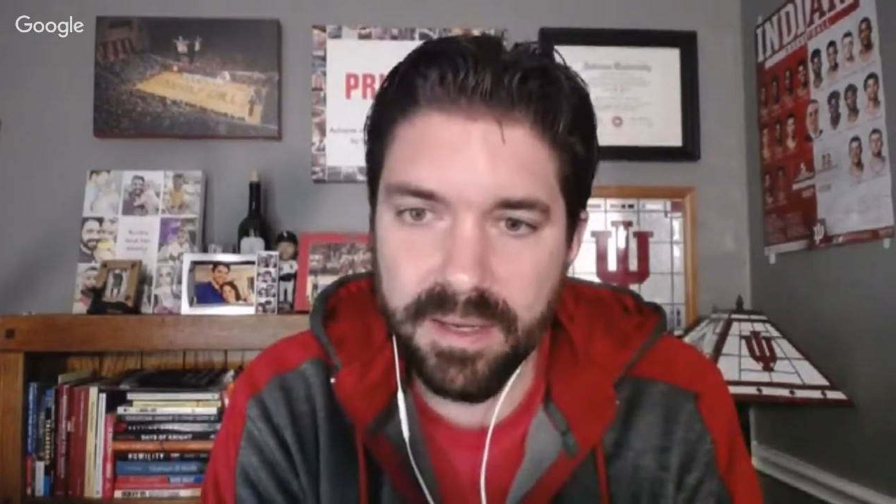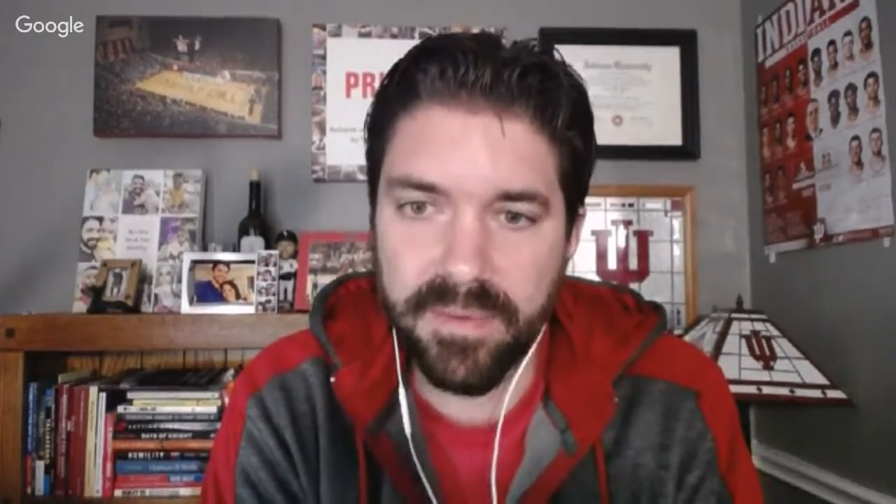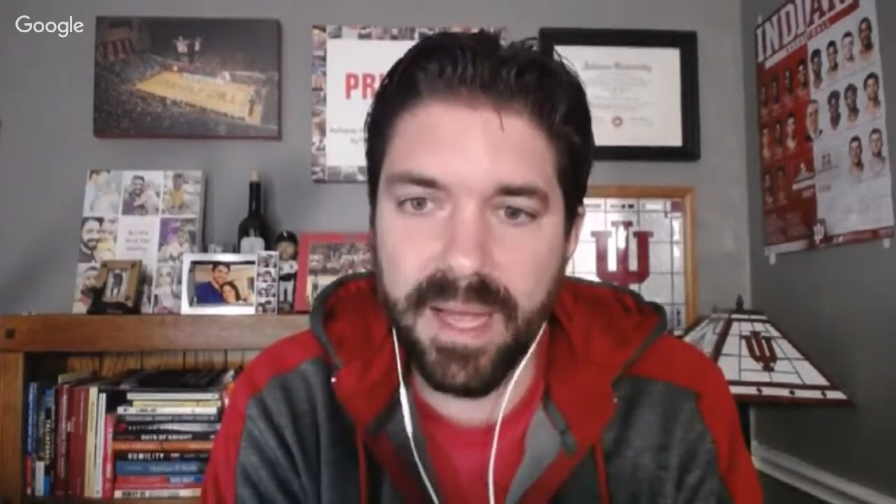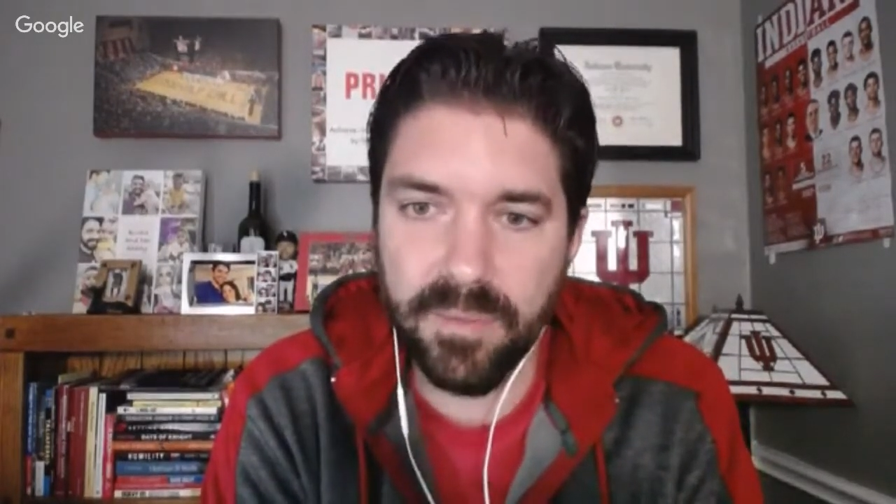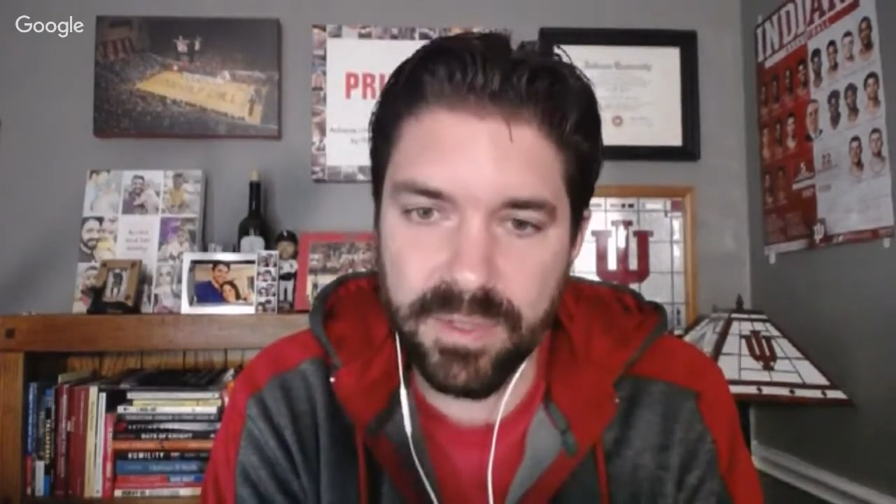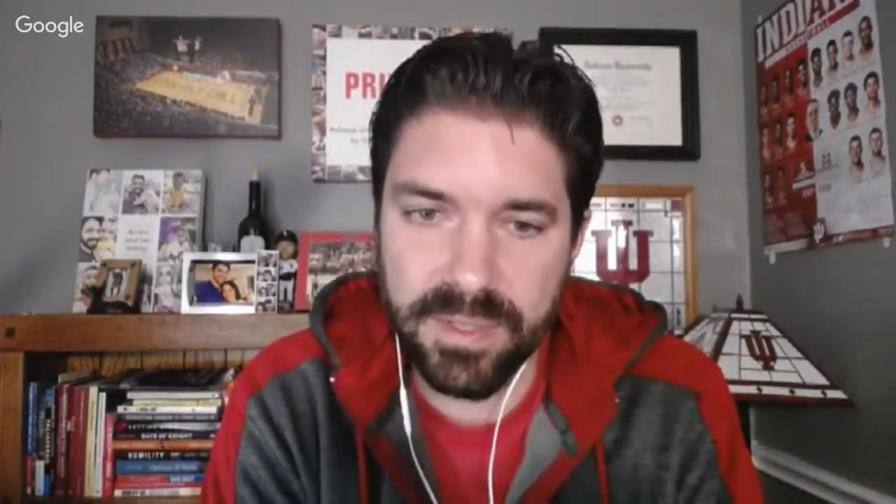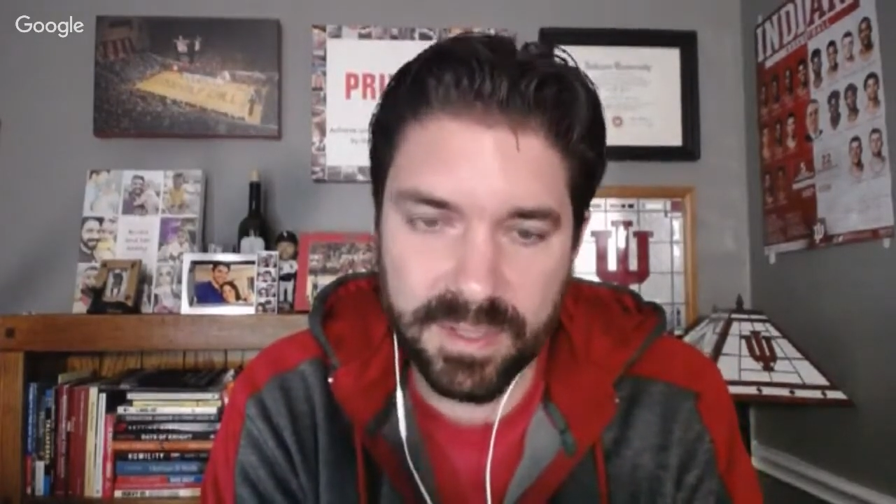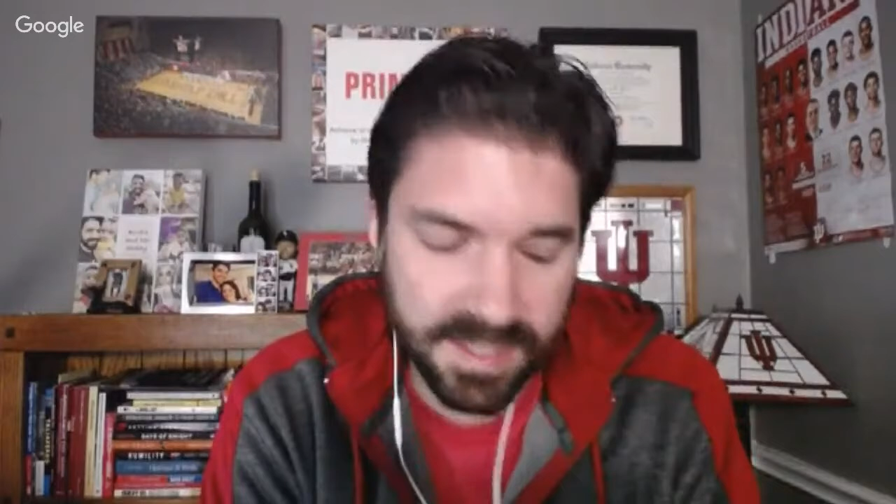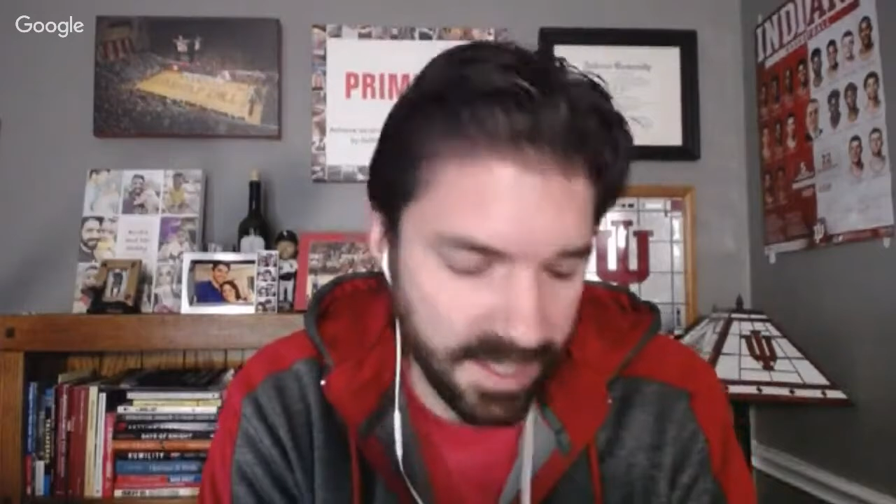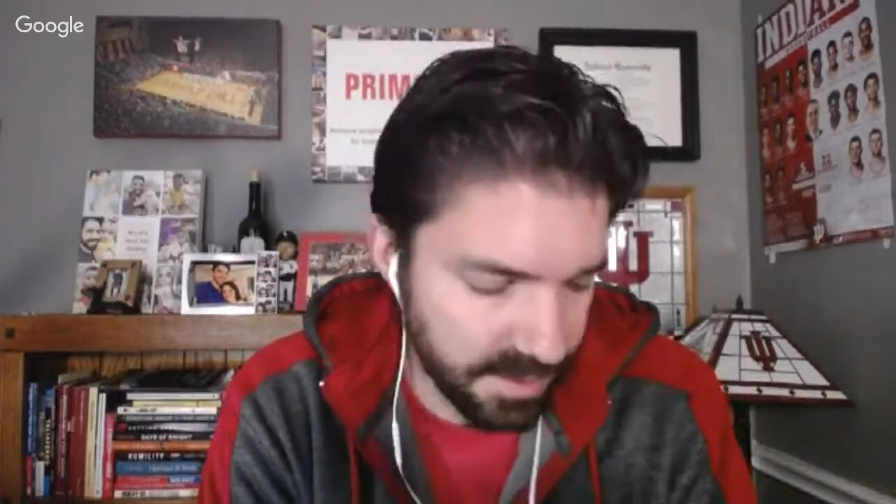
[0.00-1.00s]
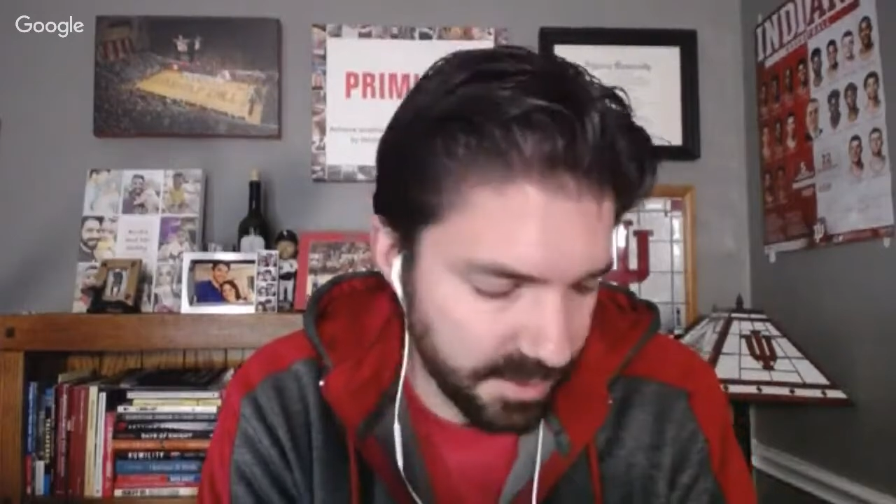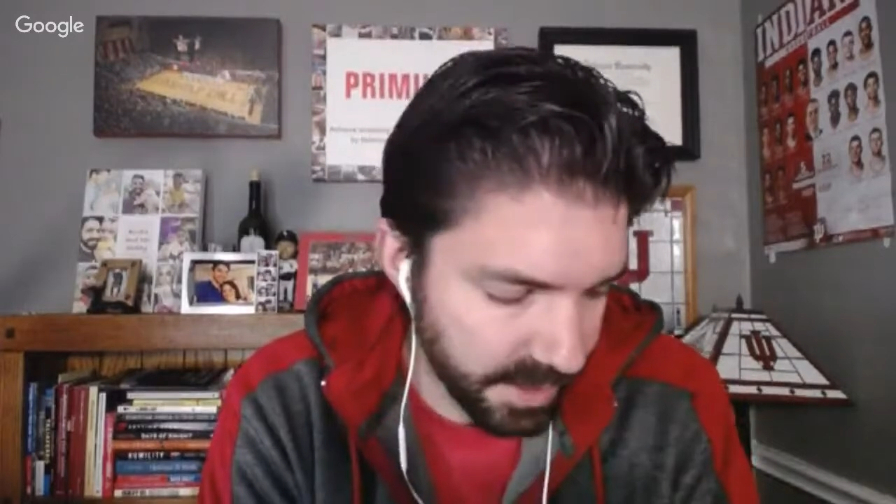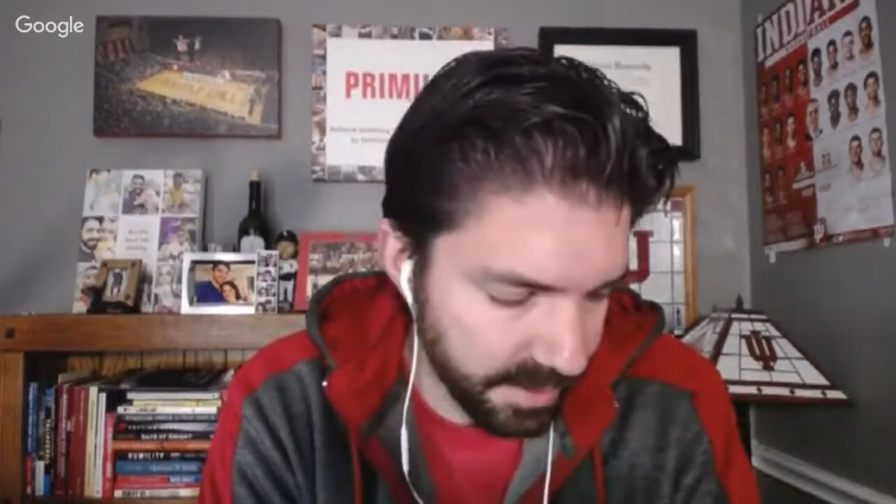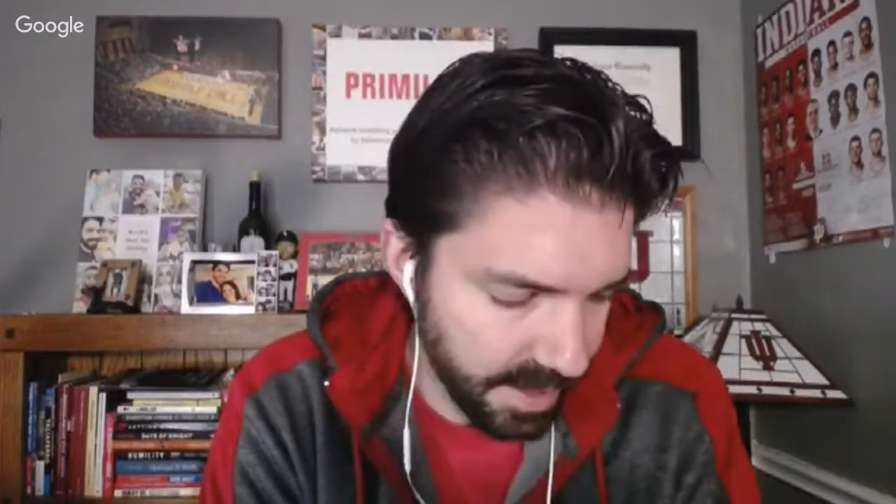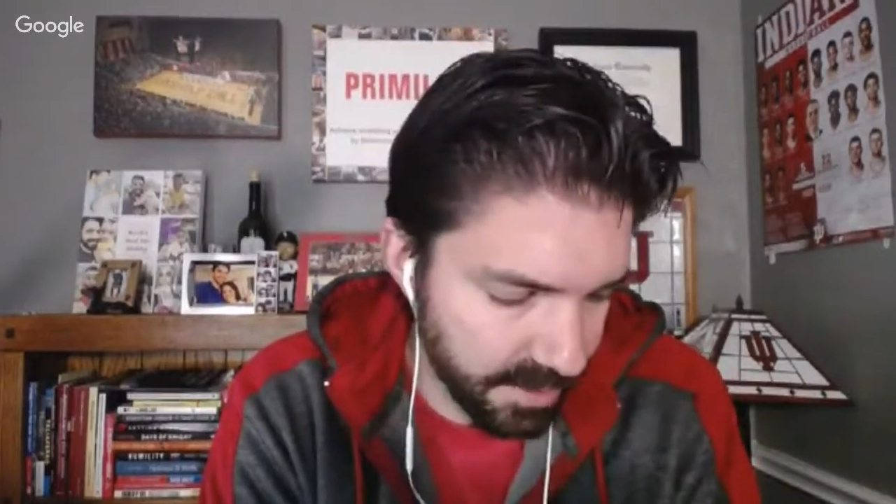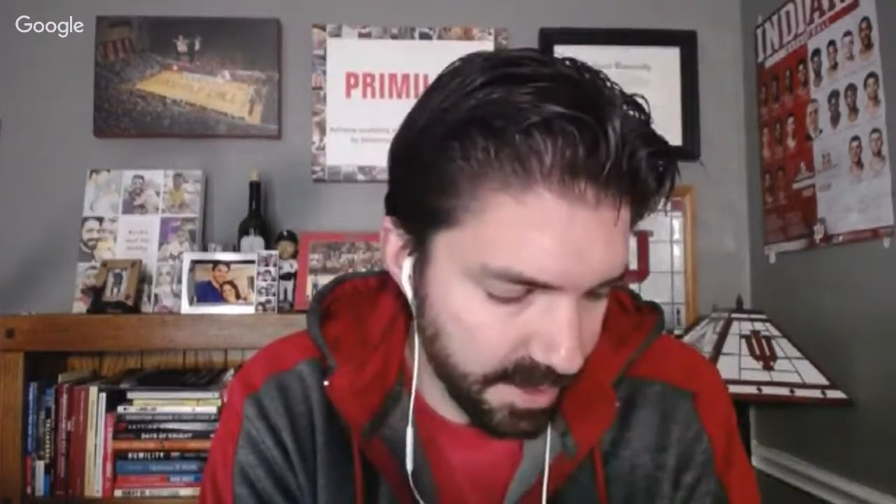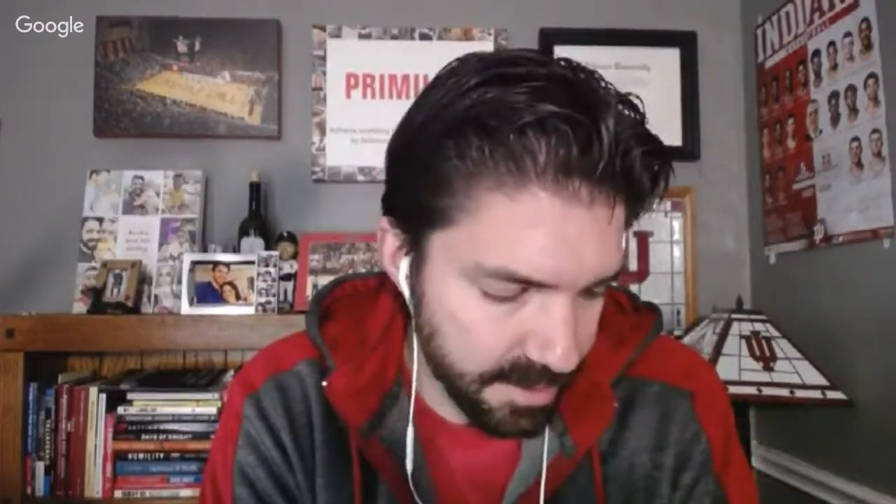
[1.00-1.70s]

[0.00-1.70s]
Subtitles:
and have had more success doing it that way.